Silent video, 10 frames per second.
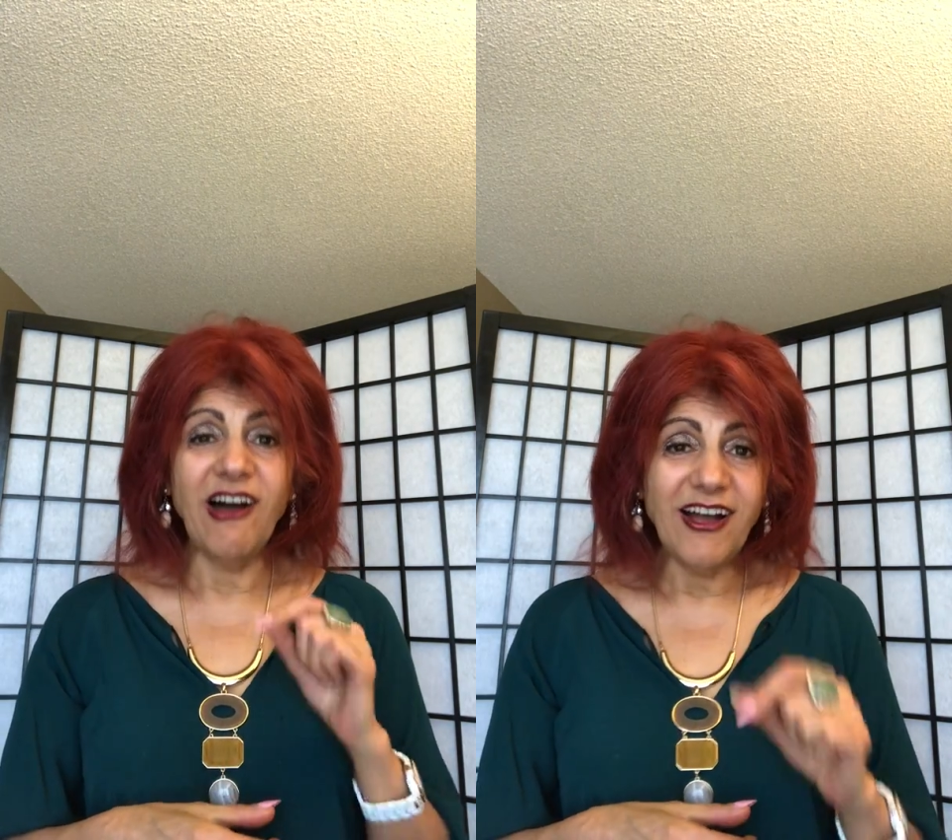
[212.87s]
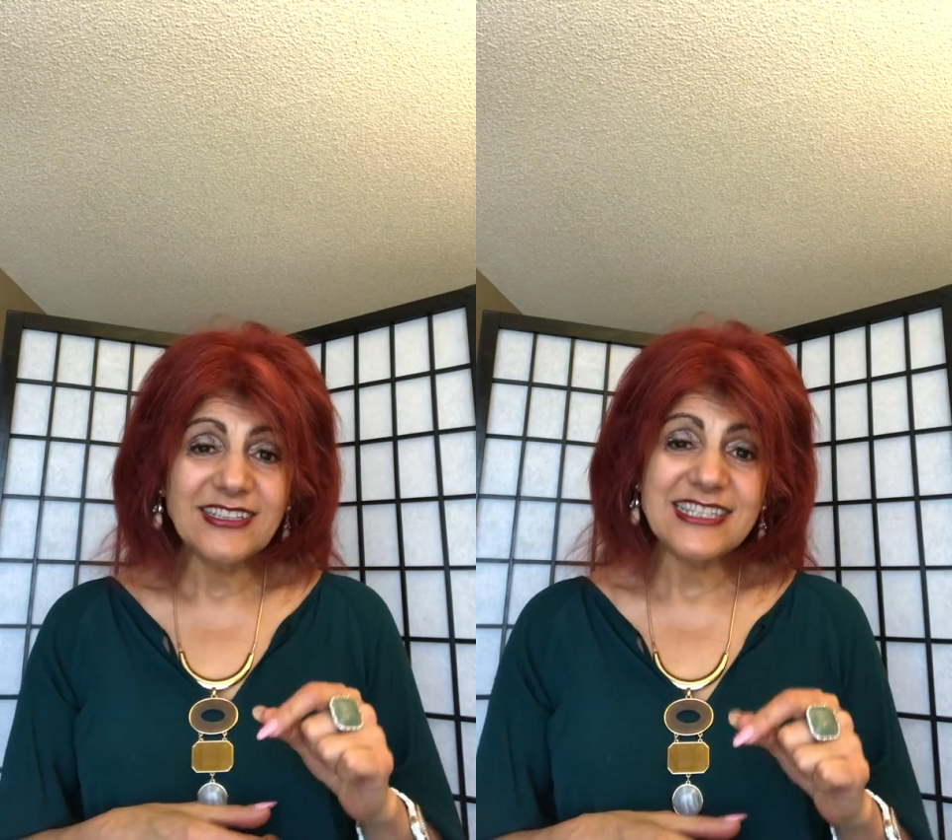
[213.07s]

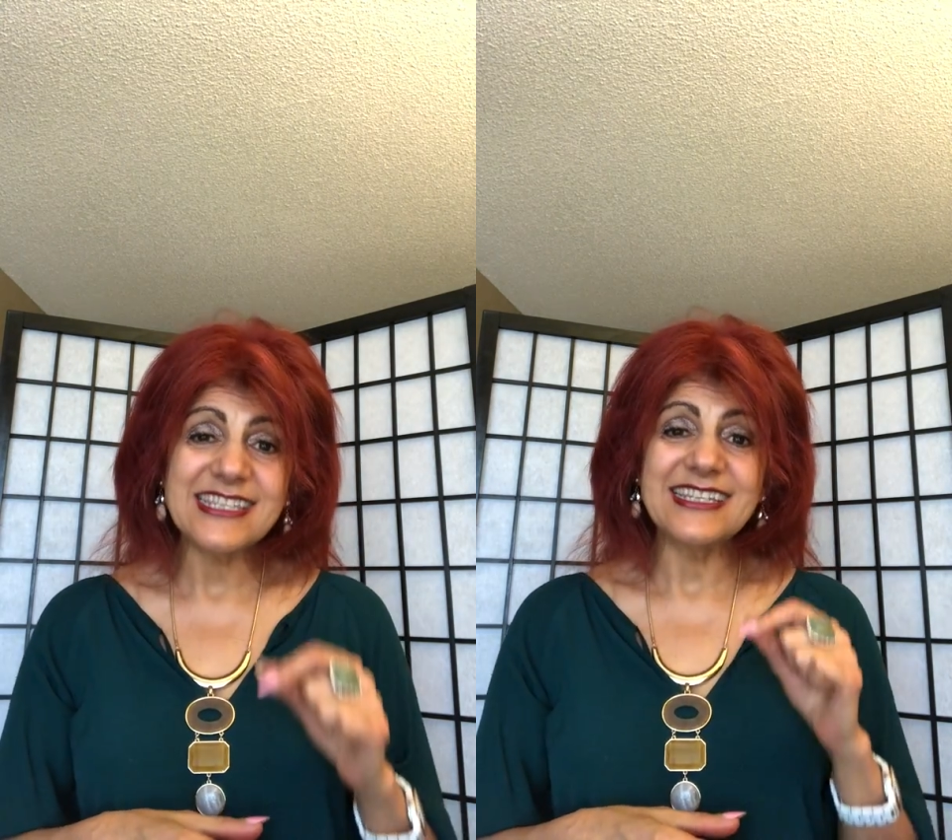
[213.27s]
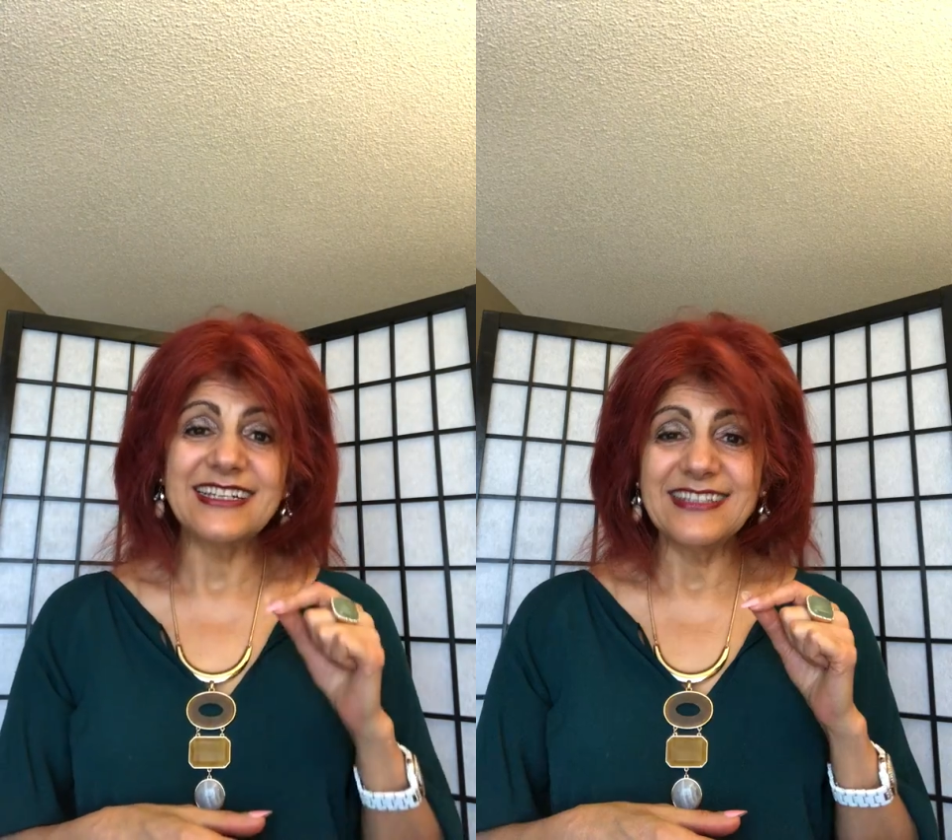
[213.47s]

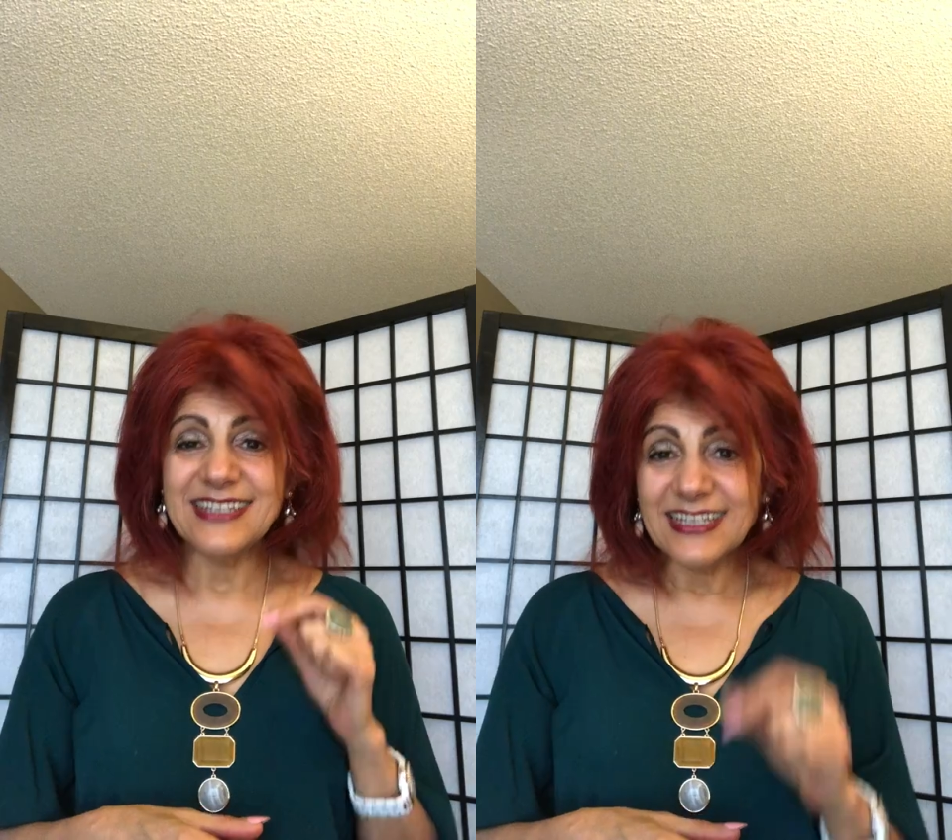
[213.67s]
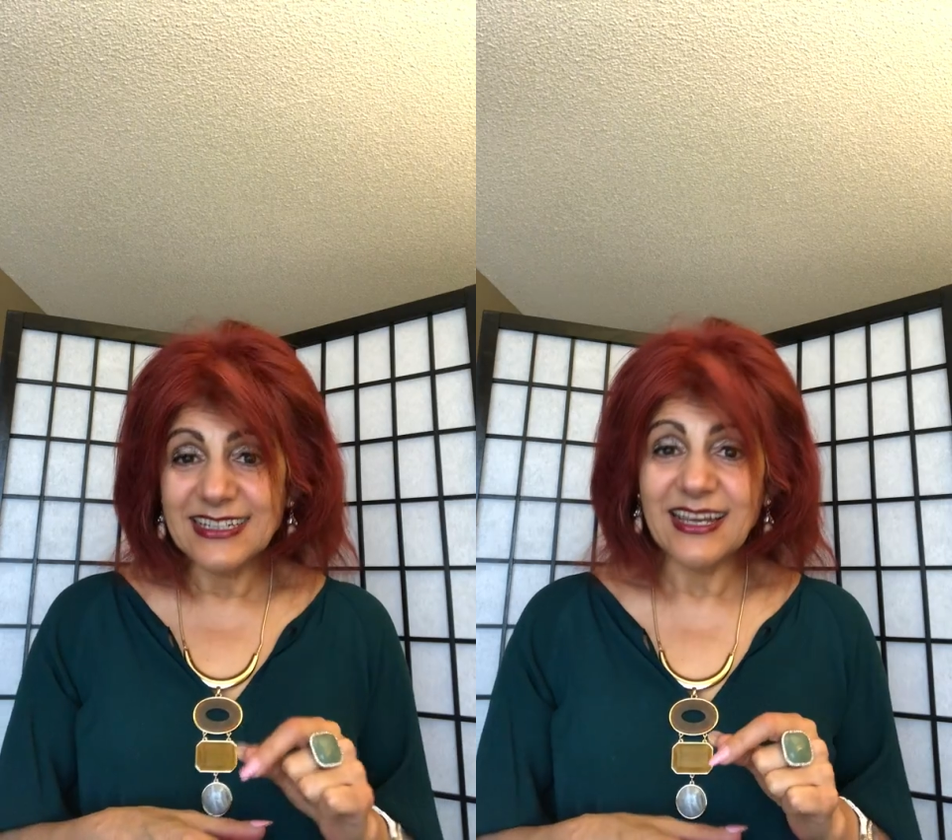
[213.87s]

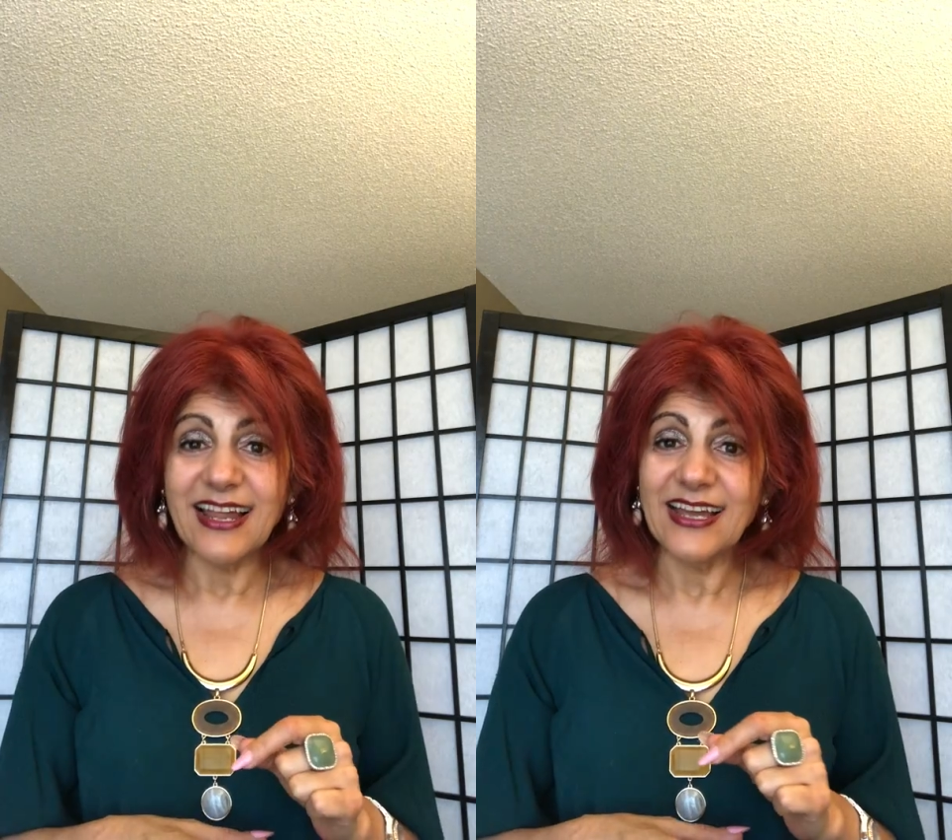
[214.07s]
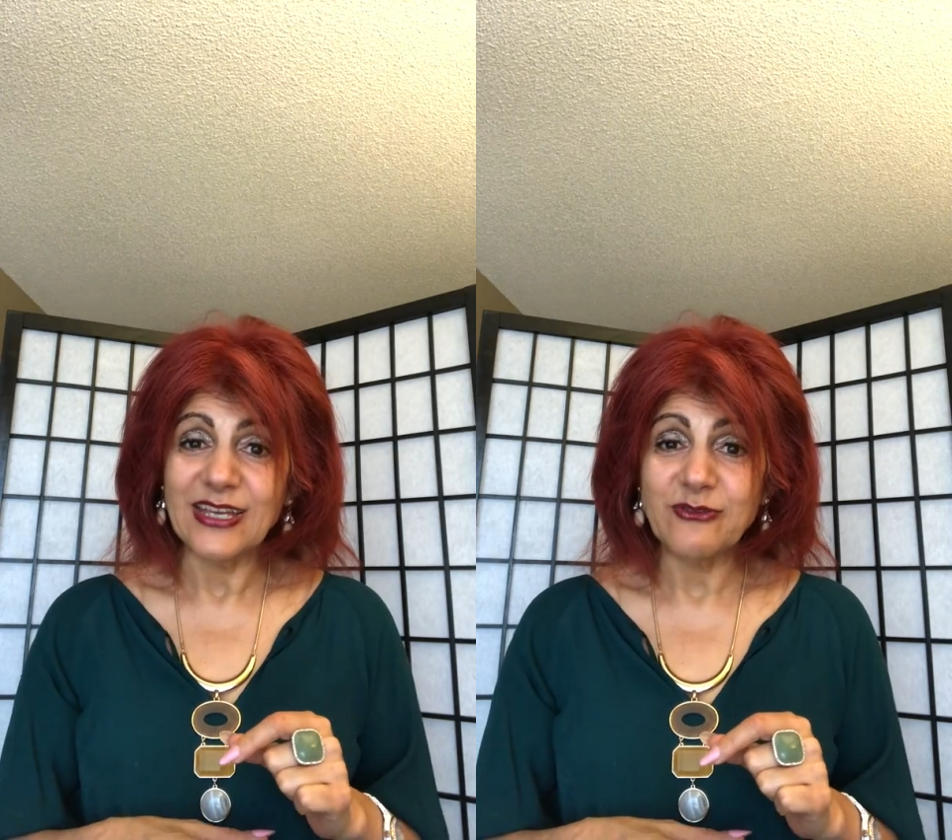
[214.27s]
constant in
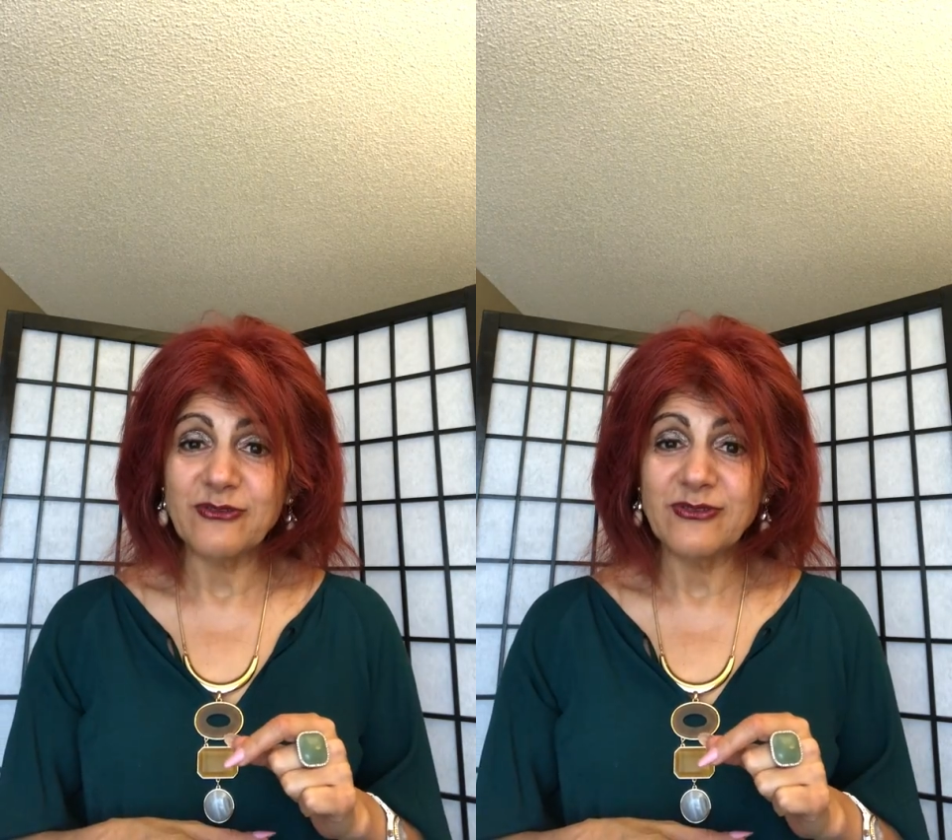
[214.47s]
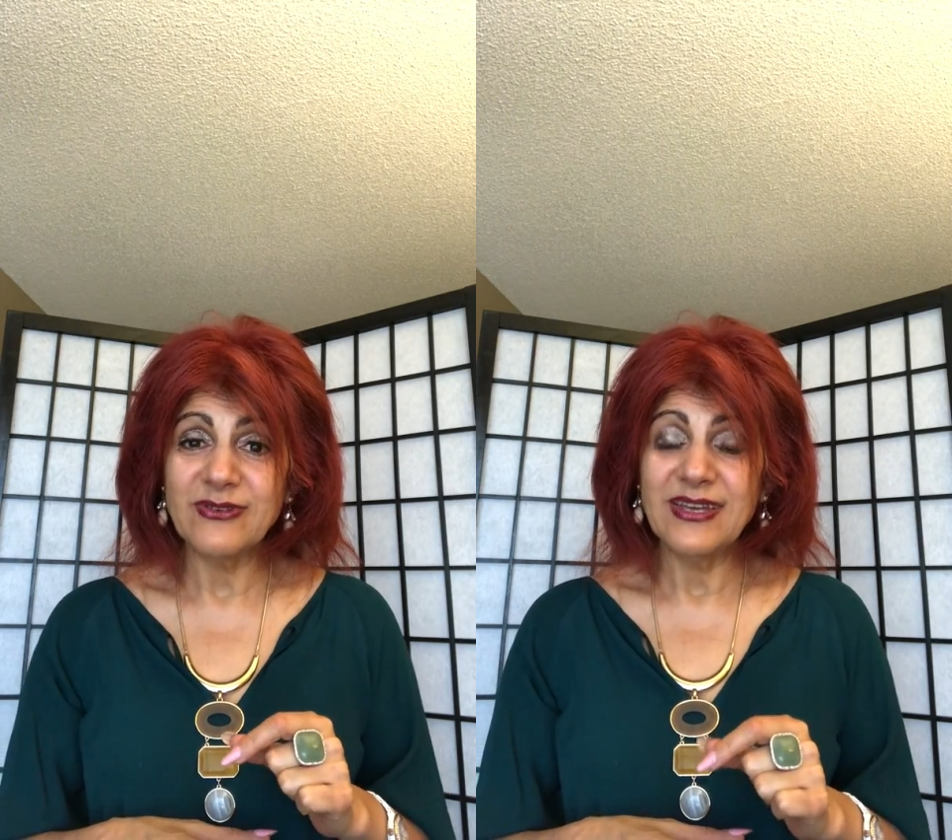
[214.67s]

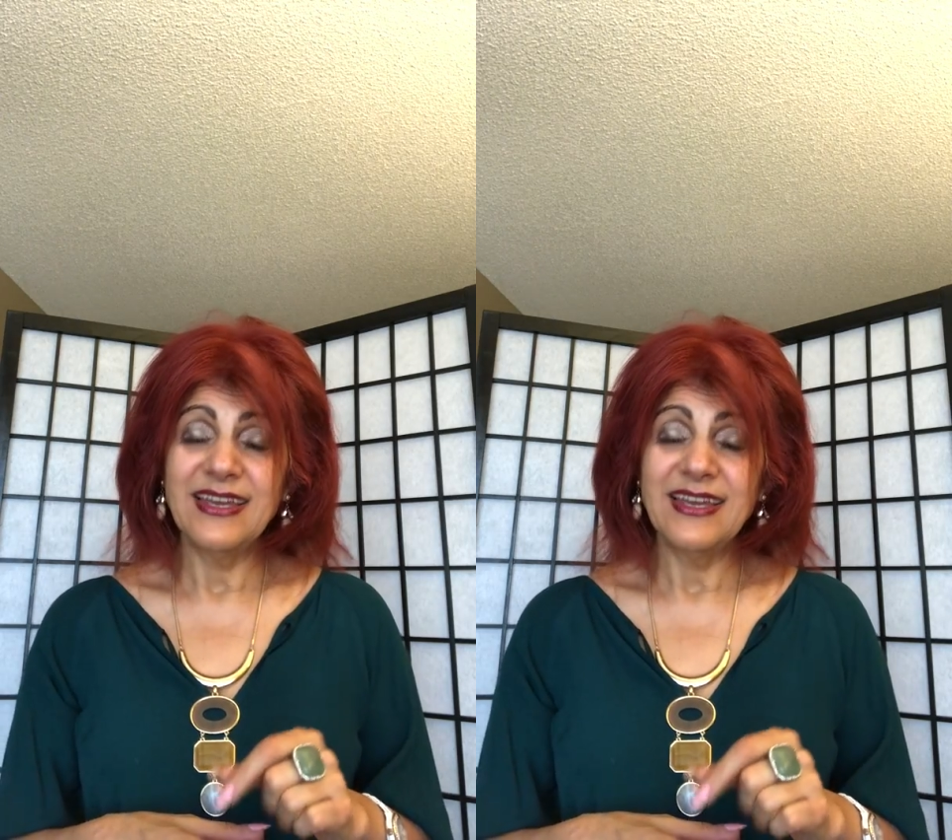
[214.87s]
life.